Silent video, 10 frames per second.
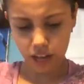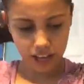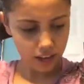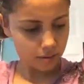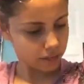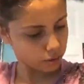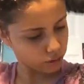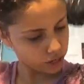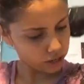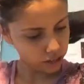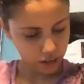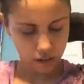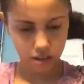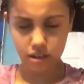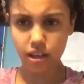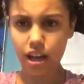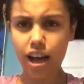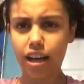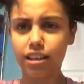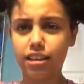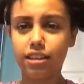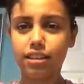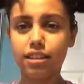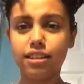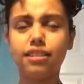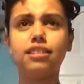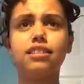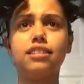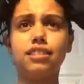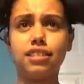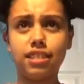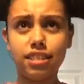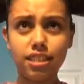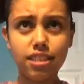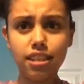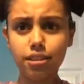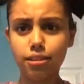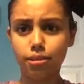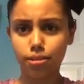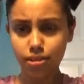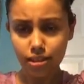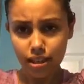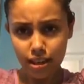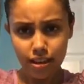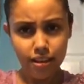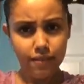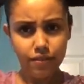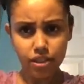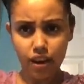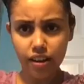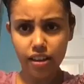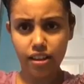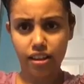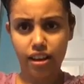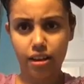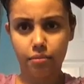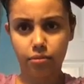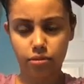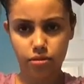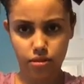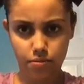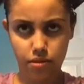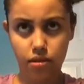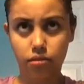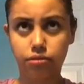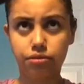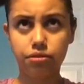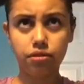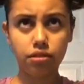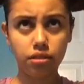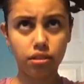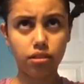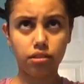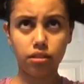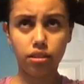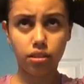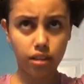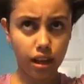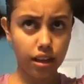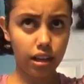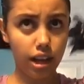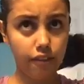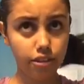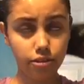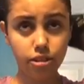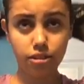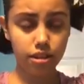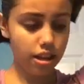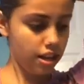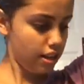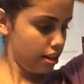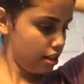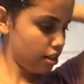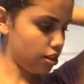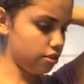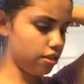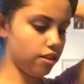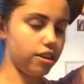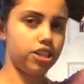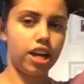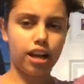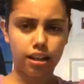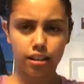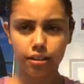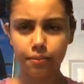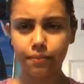I gotta be quicker then. God. Schnitzels. Sorry that the camera was slipping off. I have no. Close the door, child.